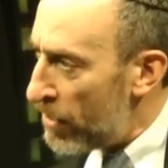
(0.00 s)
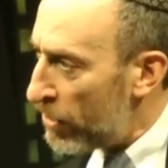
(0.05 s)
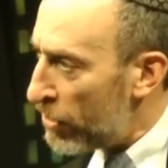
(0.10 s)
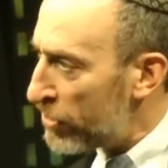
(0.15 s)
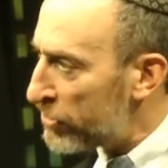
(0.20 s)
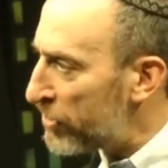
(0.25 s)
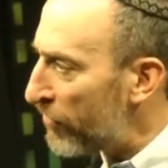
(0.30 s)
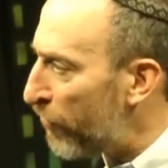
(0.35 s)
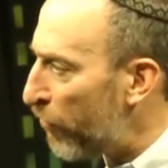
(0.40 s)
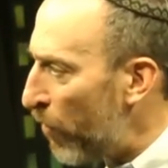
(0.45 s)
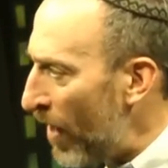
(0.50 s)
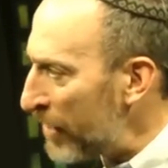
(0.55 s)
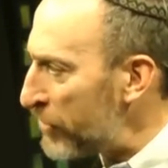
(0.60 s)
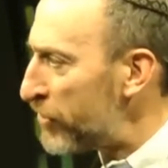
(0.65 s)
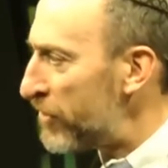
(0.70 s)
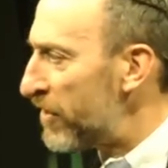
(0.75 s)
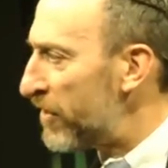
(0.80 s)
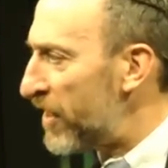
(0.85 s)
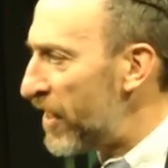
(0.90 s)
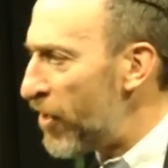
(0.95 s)
Because if
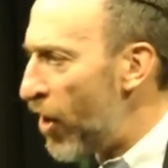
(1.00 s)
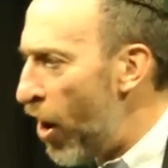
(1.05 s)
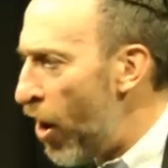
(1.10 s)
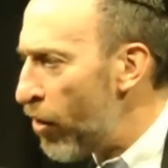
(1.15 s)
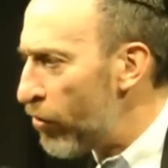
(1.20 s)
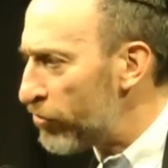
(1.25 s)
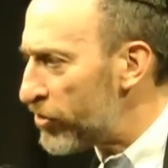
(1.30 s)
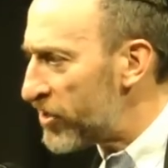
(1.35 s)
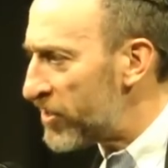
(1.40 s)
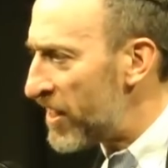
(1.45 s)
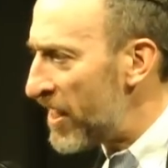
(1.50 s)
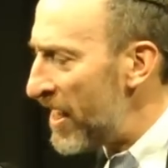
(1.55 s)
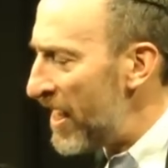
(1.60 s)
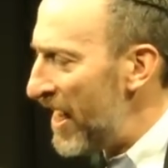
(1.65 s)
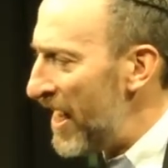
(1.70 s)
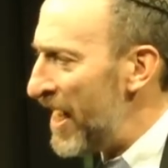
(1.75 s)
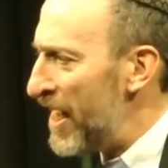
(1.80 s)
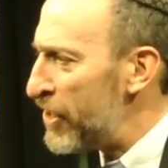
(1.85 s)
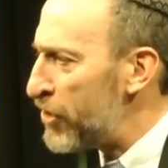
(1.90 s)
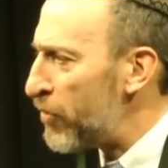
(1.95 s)
Western can host
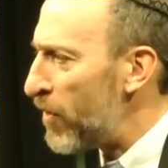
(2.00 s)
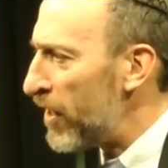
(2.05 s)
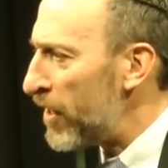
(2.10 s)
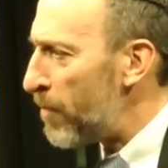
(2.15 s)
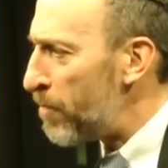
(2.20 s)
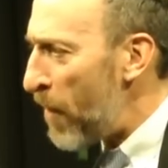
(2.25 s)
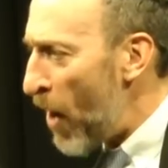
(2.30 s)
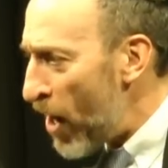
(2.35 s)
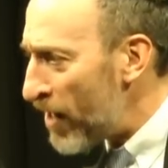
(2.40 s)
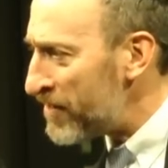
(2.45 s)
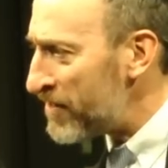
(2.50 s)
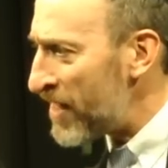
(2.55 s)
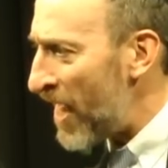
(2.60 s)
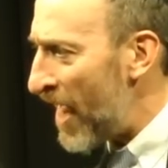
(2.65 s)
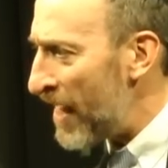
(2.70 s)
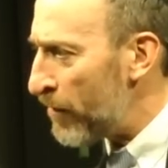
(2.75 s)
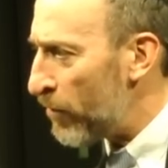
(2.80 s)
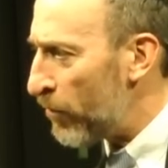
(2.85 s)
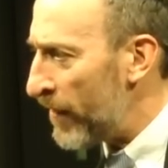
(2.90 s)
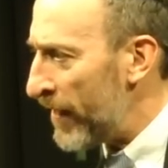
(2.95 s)
Israel
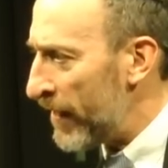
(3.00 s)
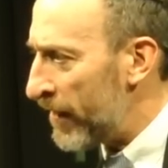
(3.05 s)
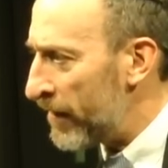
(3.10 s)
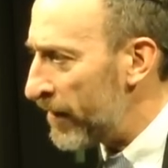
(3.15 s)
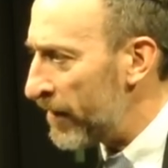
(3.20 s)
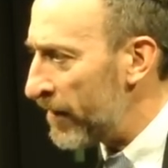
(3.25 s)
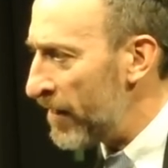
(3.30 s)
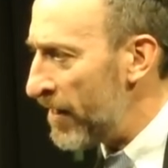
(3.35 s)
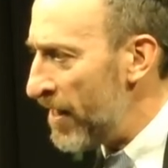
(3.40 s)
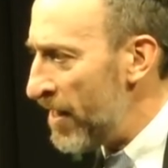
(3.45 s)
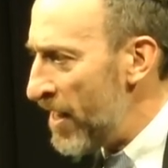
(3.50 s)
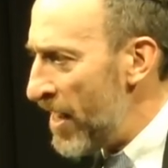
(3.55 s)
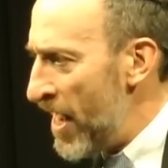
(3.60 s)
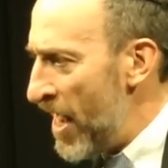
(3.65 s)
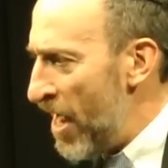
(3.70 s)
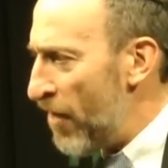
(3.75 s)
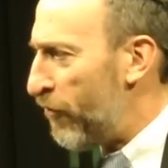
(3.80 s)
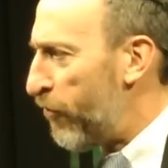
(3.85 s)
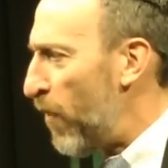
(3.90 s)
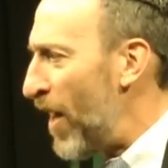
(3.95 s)
Apartheid Week,
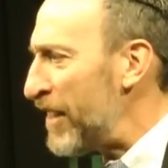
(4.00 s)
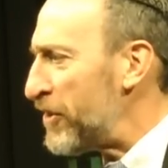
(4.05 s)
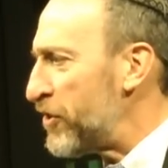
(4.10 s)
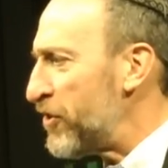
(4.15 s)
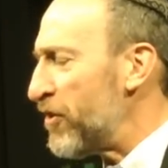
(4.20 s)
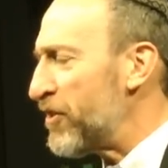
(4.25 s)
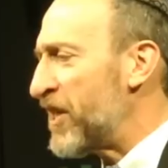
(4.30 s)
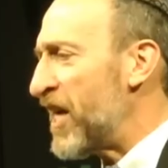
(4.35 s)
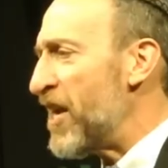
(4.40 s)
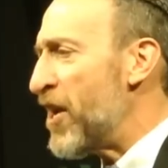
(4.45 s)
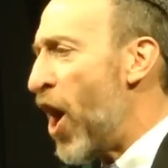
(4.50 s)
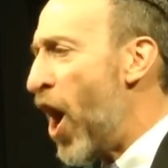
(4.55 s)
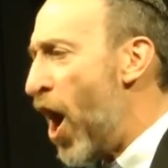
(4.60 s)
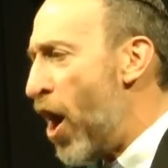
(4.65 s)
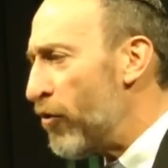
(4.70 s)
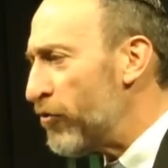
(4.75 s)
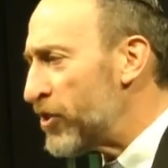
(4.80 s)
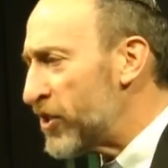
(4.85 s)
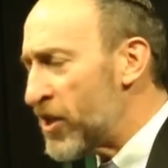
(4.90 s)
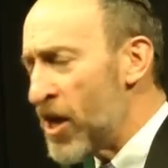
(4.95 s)
if Western can
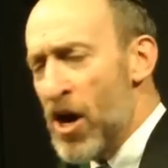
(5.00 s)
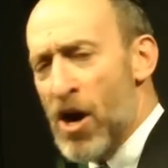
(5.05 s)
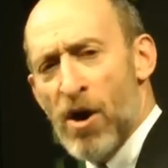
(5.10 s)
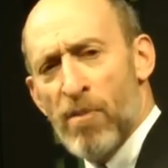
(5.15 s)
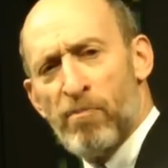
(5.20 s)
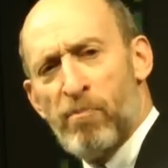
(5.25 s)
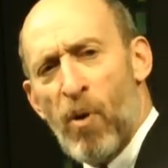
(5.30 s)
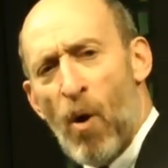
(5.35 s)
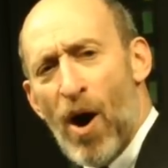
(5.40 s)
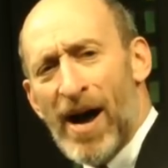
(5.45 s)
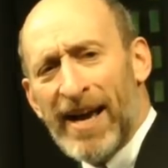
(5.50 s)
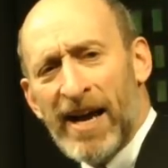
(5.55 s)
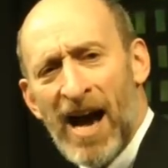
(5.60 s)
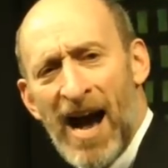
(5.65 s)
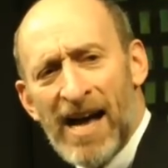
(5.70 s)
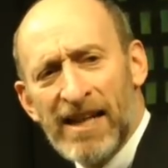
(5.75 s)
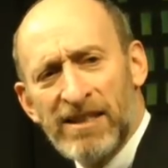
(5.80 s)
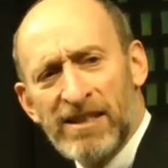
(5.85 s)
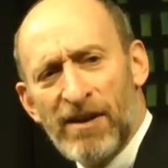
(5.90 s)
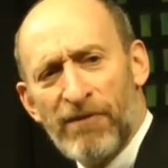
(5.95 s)
host
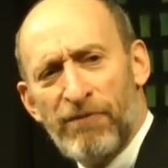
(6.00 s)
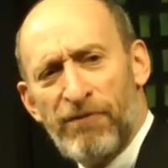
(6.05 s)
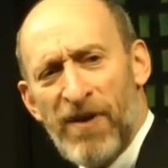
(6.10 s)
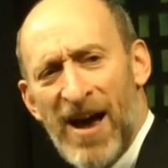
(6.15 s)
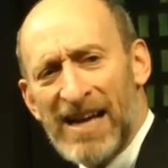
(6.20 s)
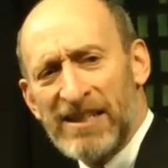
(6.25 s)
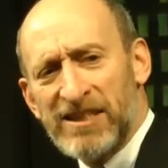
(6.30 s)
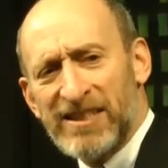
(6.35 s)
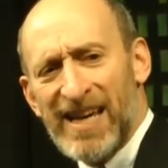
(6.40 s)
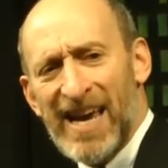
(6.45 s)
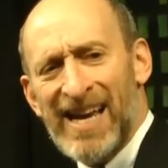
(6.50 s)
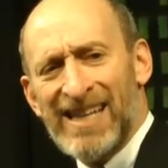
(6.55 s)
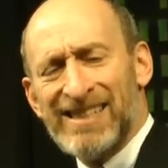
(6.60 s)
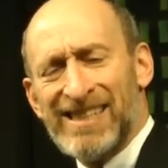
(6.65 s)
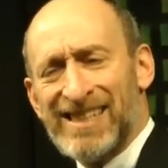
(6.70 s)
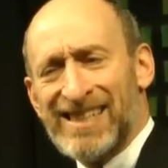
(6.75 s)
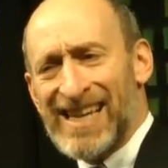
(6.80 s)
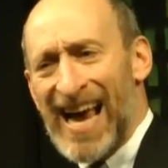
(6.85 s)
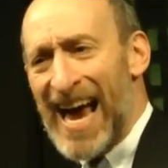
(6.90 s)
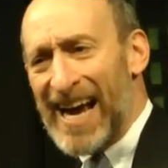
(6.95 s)
boycott, divest, and
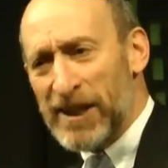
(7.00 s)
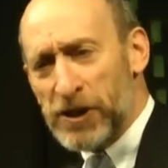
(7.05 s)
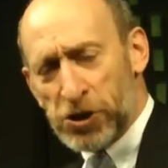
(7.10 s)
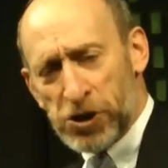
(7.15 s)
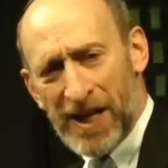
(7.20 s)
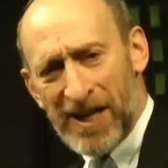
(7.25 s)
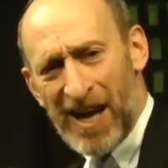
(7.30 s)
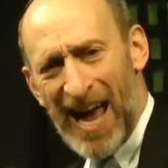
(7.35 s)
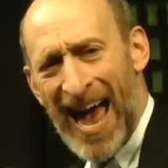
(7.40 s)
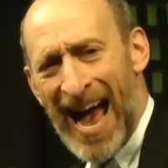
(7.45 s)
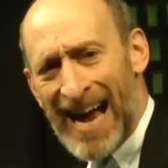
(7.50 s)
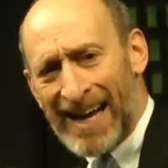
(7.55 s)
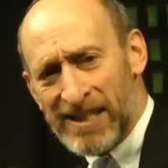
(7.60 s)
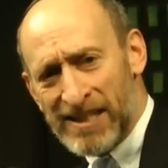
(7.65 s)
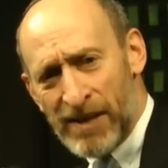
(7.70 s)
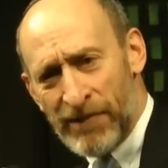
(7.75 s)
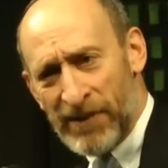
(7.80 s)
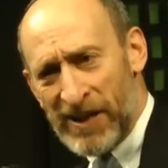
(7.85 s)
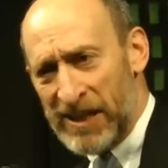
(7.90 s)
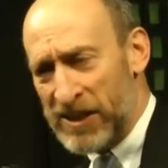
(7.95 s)
sanction
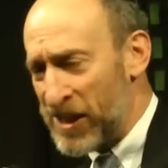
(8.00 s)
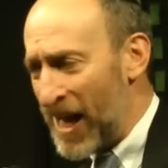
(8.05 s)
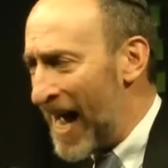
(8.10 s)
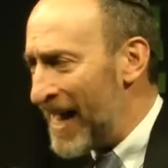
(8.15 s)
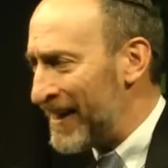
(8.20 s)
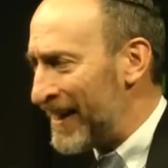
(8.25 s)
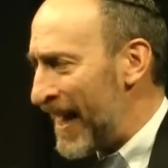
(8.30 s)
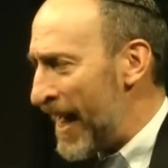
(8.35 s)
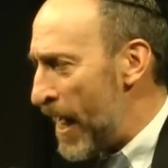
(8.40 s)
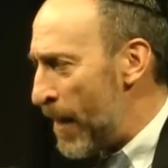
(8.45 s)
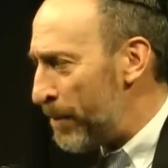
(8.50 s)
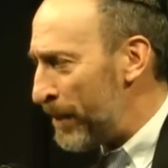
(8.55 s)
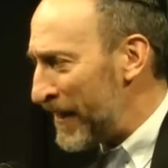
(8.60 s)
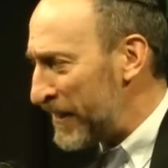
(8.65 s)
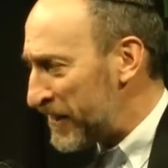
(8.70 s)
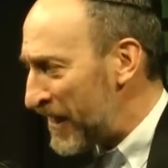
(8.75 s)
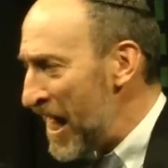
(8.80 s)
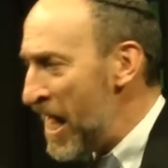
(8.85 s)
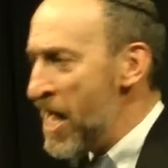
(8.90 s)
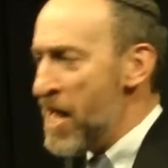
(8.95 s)
activities on
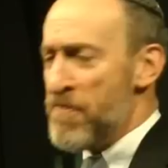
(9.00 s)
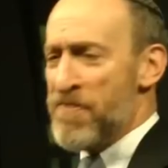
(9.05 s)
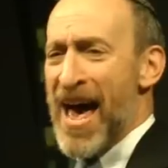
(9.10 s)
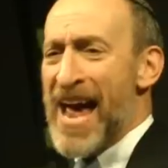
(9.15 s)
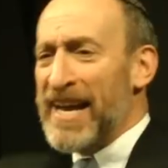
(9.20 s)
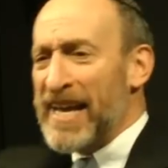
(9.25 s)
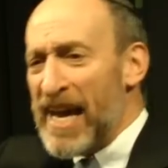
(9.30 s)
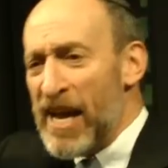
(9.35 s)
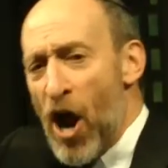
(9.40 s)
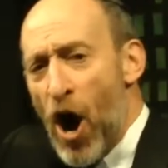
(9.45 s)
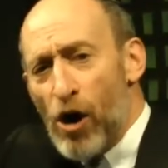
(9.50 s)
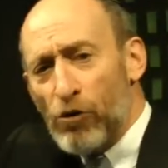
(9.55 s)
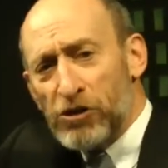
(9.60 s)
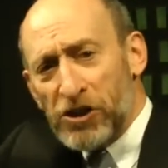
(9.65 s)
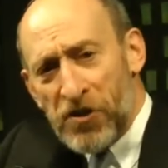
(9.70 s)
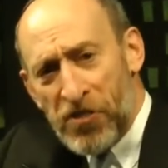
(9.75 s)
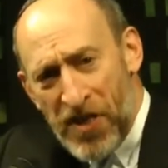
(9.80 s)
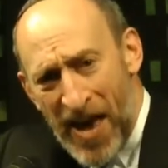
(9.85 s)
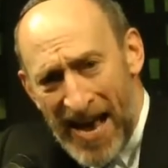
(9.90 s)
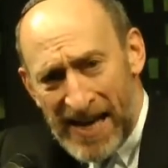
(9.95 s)
campus, they can
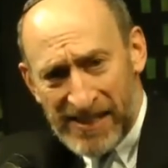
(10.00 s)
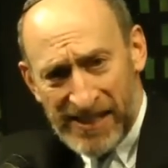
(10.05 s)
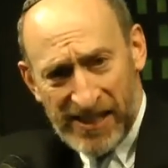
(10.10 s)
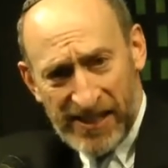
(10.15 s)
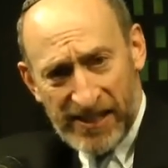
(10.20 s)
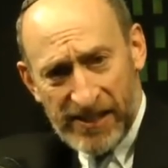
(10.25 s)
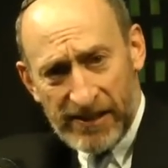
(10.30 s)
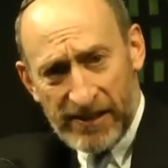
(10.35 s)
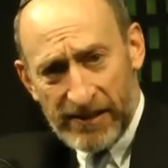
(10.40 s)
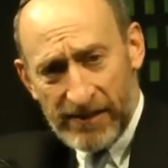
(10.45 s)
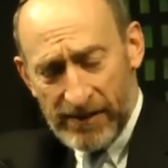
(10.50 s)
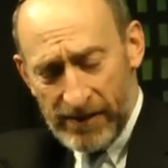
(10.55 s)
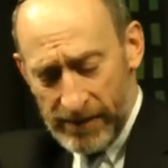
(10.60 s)
host this.